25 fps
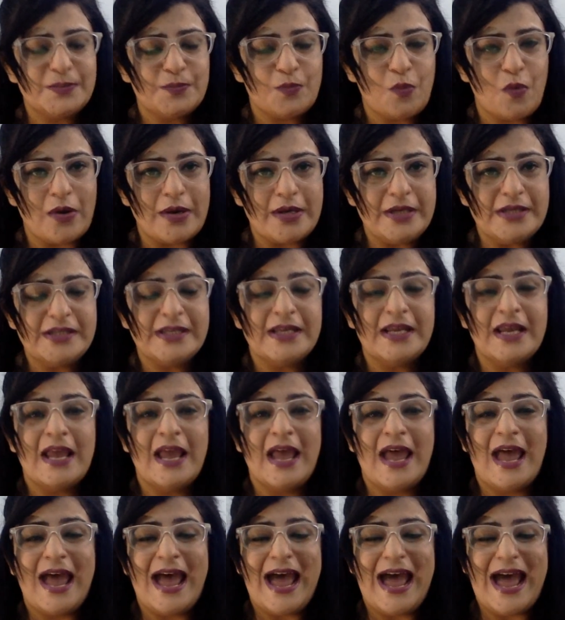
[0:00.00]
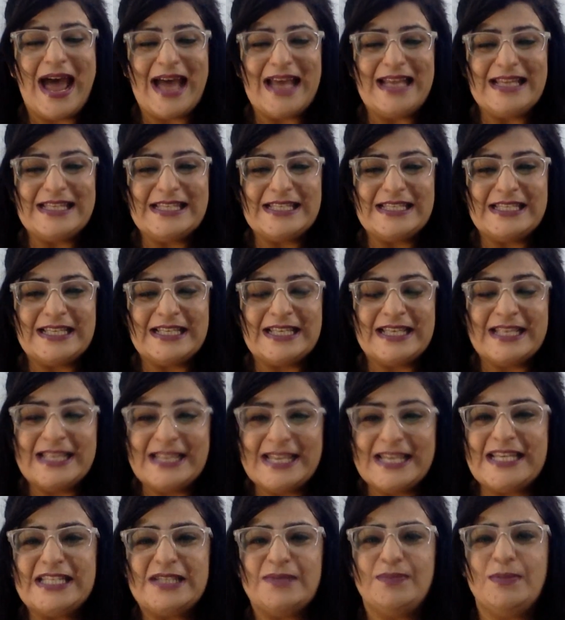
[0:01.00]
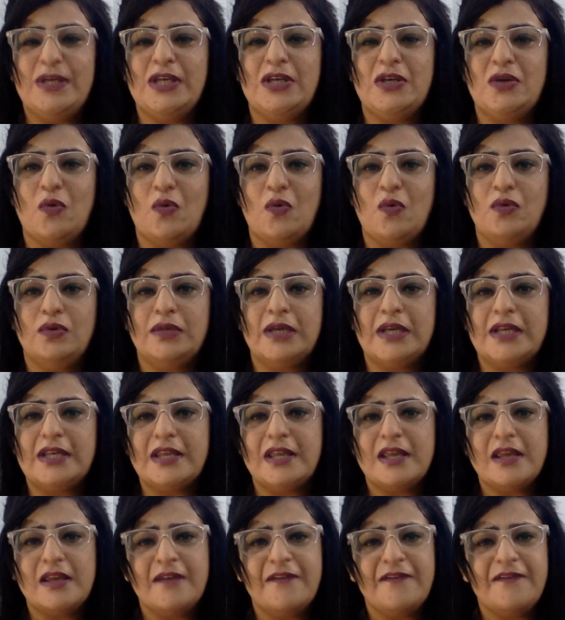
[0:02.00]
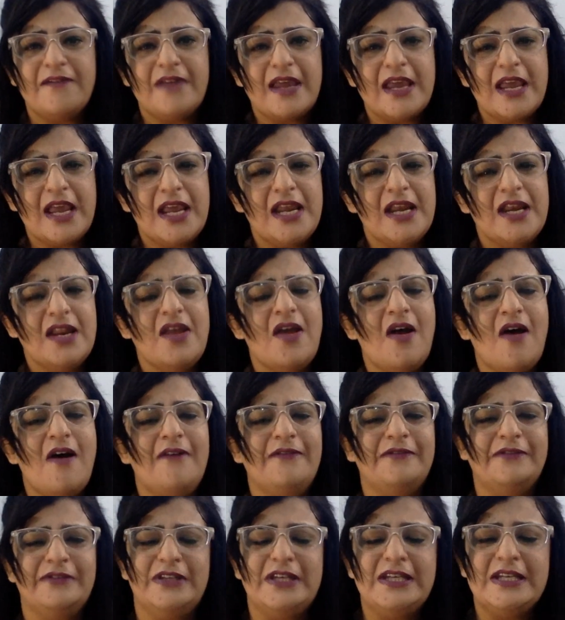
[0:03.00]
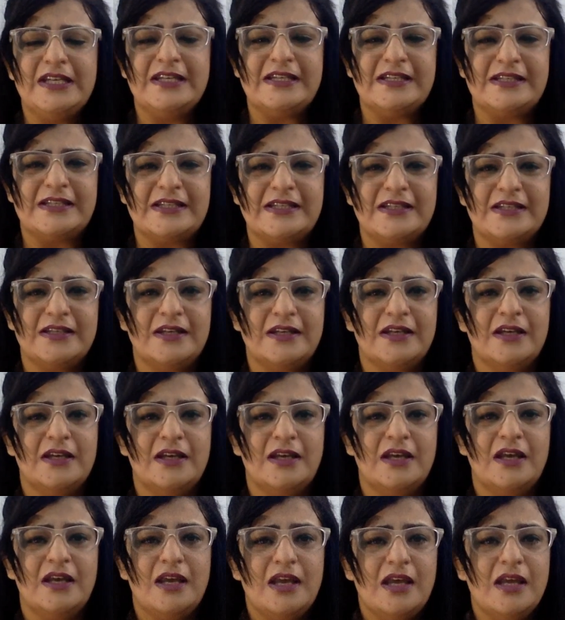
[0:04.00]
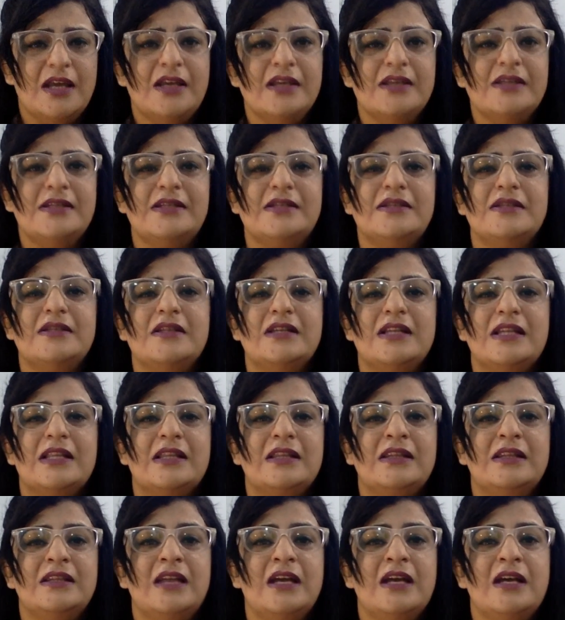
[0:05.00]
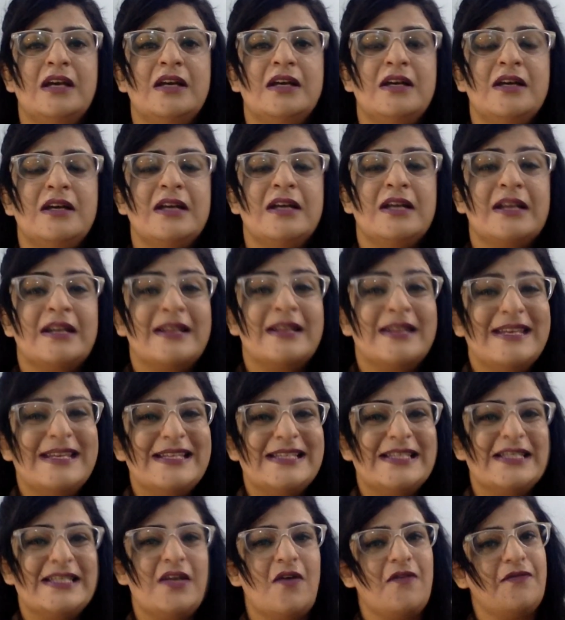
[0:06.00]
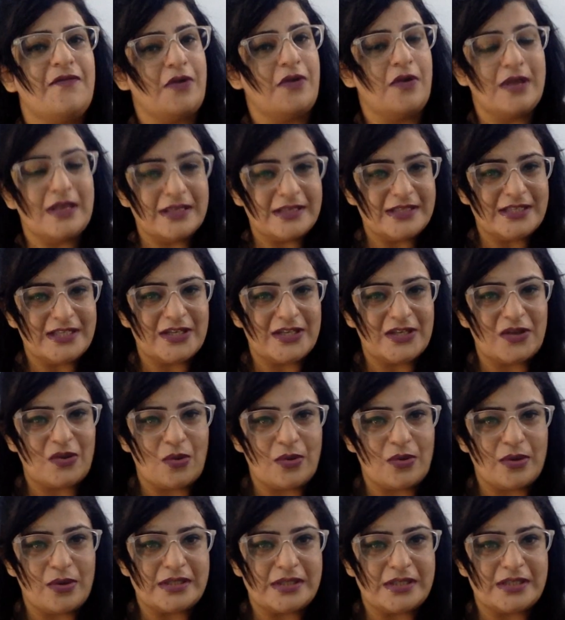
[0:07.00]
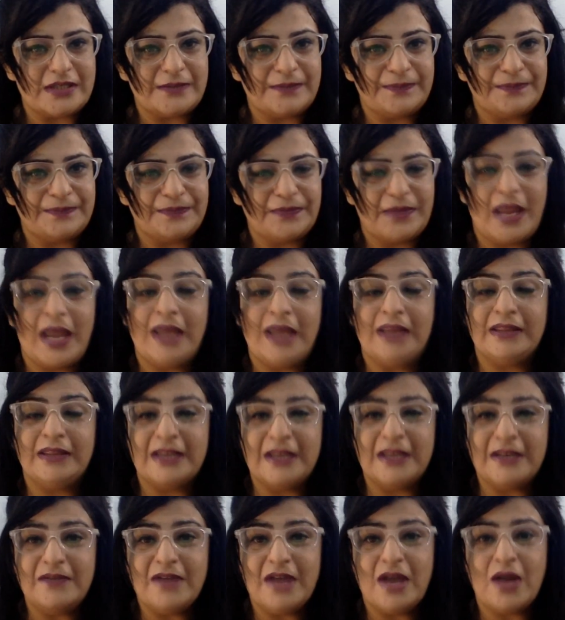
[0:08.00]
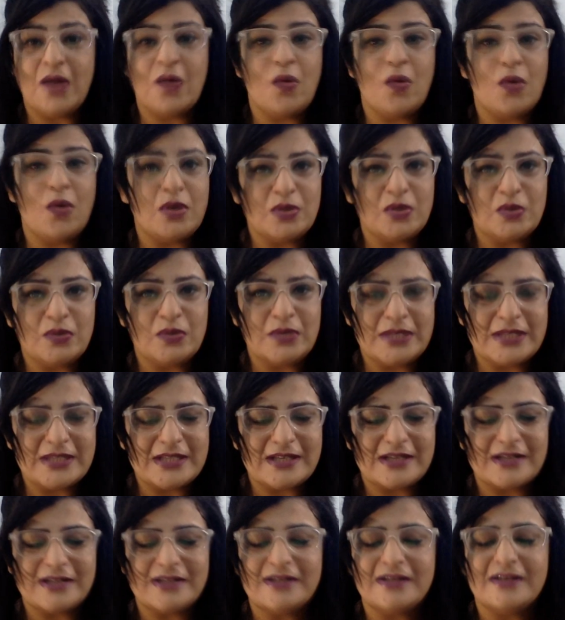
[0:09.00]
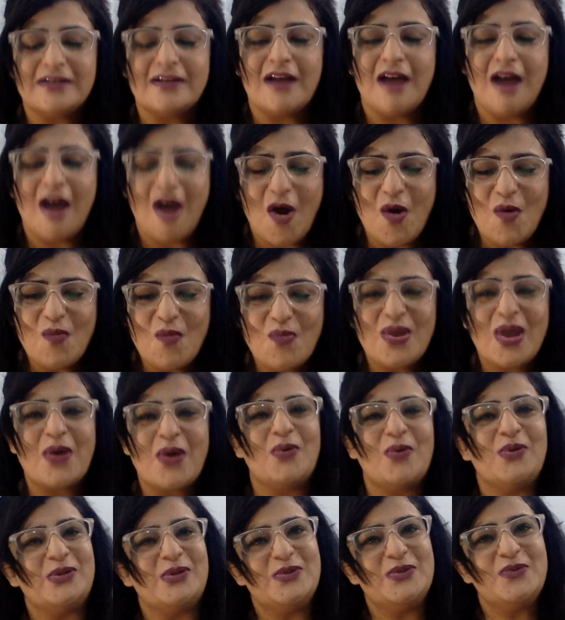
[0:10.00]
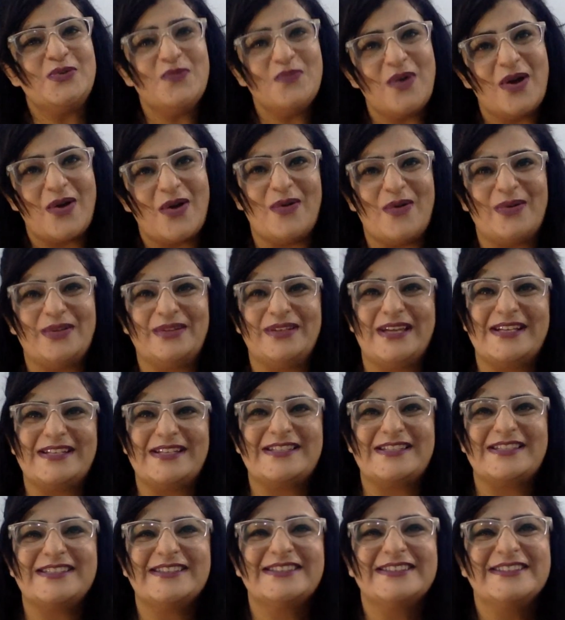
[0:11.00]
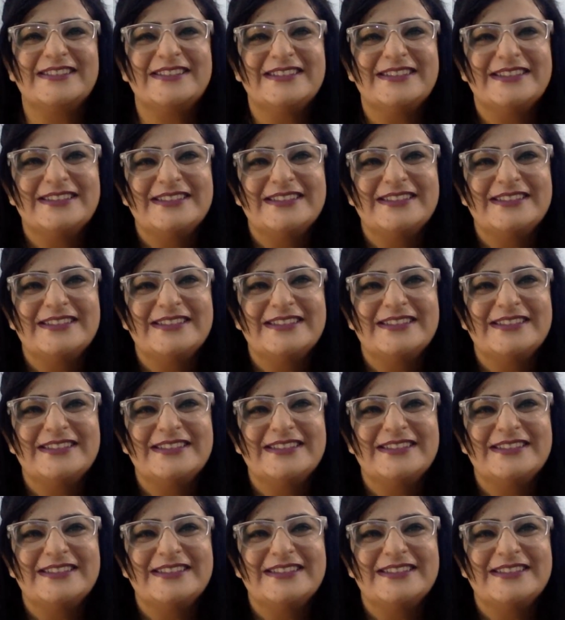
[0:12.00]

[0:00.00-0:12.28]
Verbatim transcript: these points and let me know that if any of these is the reason of your insecurity. And then we are going to discuss that how we are going to work on that.